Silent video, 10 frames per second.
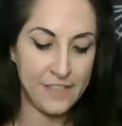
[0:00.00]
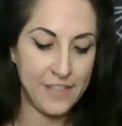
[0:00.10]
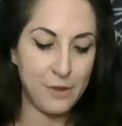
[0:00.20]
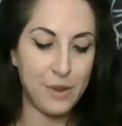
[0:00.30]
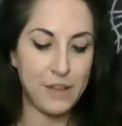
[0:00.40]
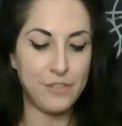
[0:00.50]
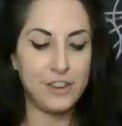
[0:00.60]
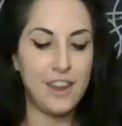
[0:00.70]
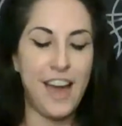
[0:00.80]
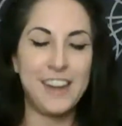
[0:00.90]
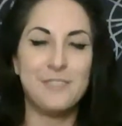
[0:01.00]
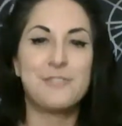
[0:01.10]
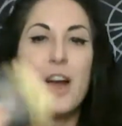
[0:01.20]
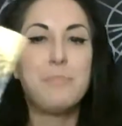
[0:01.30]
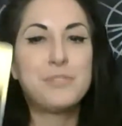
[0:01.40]
And then we have the Nine of
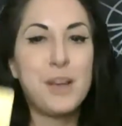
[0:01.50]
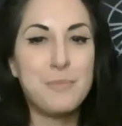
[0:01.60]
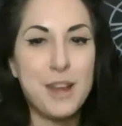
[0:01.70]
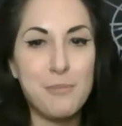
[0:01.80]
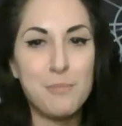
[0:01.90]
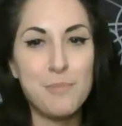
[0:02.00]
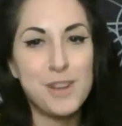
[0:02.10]
Cups coming up.